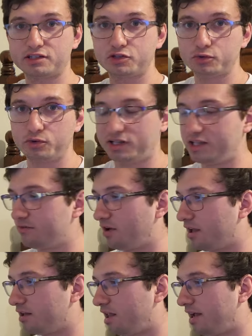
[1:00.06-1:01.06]
to leave
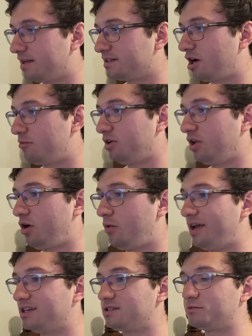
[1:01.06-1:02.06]
a like down
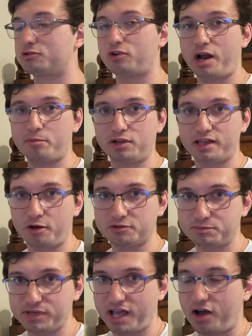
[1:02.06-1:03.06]
below, and subscribe really
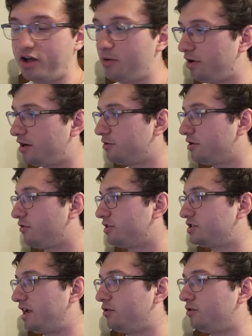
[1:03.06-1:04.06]
helps me out and what I do here on the
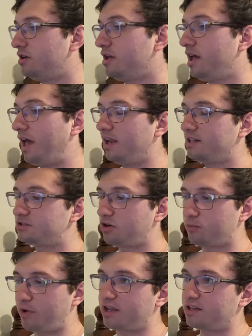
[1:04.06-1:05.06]
channel. And let's
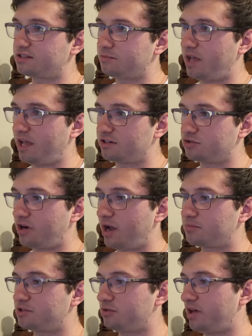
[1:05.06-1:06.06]
start ranking some hand
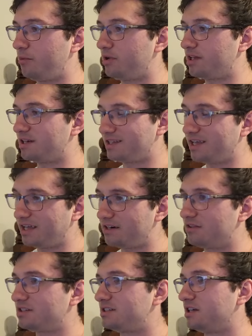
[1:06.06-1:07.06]
traps so that we can get
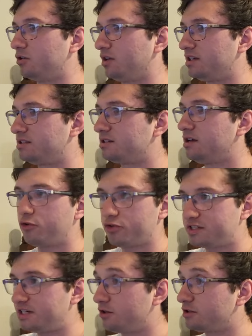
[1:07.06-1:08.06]
into this tier list. For
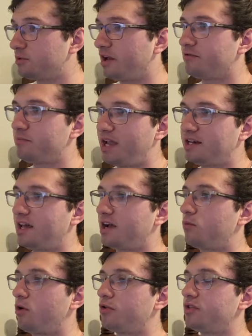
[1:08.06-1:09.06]
the tiers, we have main
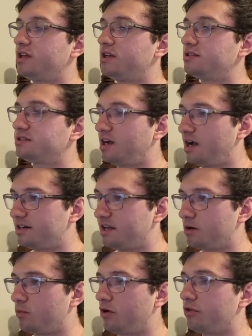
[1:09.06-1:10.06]
deck worthy, side
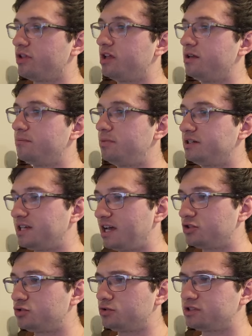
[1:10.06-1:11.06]
deck worthy,
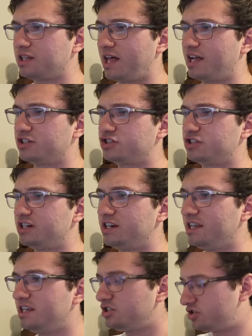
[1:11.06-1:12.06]
potential /
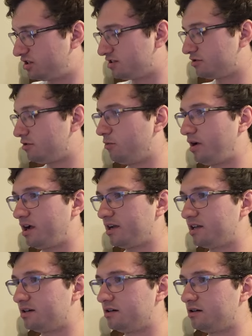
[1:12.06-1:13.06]
niche. Is there a way I
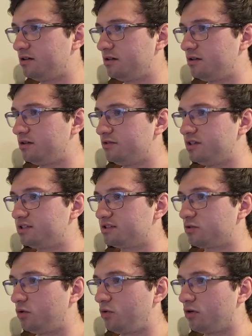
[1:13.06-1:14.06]
can... This
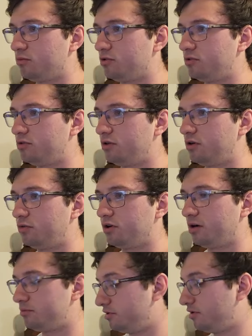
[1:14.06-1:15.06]
is horrible. Hold up.